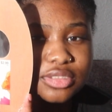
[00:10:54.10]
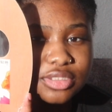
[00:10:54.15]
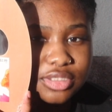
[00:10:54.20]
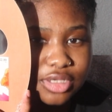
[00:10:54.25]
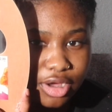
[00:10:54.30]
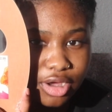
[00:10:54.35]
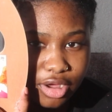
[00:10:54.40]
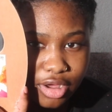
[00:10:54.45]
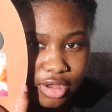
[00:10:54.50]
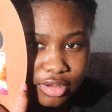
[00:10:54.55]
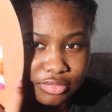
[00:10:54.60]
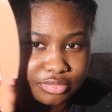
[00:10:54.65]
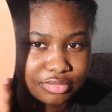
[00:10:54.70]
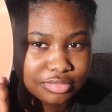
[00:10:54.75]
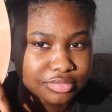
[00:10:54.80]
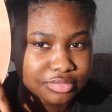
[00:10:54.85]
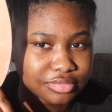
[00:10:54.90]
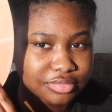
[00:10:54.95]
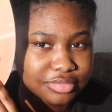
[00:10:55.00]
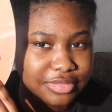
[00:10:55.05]
y'all,
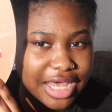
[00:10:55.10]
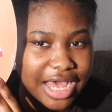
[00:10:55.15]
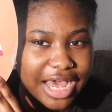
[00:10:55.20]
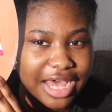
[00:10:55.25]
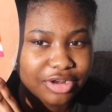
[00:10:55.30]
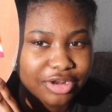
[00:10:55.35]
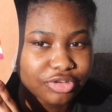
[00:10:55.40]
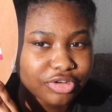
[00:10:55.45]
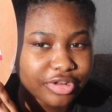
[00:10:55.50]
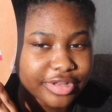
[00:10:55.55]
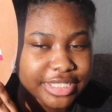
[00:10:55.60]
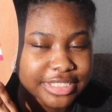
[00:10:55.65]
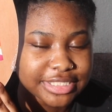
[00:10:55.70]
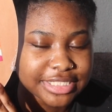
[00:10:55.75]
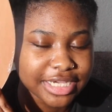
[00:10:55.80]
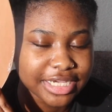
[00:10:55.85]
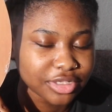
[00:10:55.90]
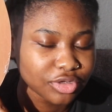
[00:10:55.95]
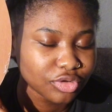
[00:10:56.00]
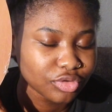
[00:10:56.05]
I don't know the
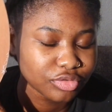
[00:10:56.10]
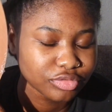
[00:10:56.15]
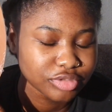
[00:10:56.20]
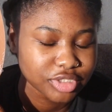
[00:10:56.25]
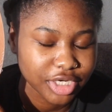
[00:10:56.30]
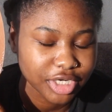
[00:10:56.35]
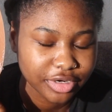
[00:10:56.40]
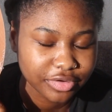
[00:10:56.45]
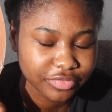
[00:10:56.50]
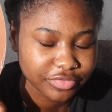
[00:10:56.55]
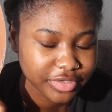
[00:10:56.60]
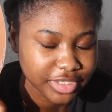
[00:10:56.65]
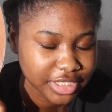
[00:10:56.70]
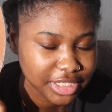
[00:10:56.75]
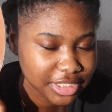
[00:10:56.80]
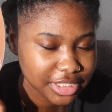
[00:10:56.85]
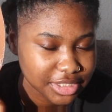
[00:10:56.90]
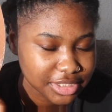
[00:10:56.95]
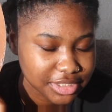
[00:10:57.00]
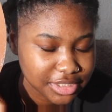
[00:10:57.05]
technical term for
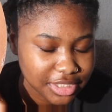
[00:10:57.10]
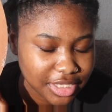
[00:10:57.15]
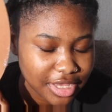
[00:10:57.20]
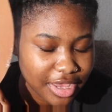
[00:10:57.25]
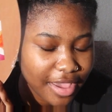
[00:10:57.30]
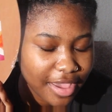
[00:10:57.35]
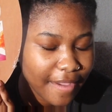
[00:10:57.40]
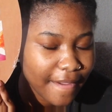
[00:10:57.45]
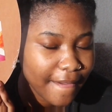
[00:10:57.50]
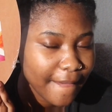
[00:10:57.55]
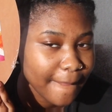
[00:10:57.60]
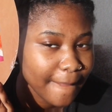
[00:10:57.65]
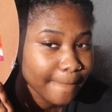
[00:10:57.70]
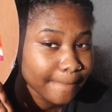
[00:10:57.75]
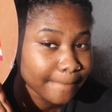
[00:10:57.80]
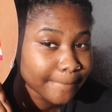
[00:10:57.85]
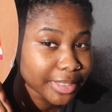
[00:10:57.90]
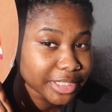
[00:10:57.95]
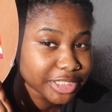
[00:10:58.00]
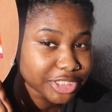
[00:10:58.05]
this,
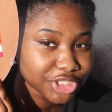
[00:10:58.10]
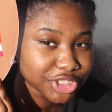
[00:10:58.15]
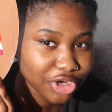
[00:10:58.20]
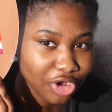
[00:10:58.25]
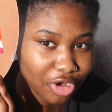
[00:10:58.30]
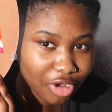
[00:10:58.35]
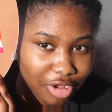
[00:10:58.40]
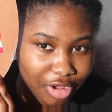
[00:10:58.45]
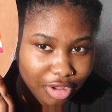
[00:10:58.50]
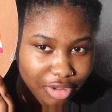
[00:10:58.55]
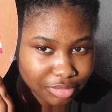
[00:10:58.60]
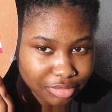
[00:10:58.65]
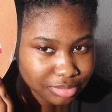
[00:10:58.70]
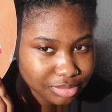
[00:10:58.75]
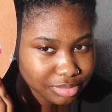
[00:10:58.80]
but y'all,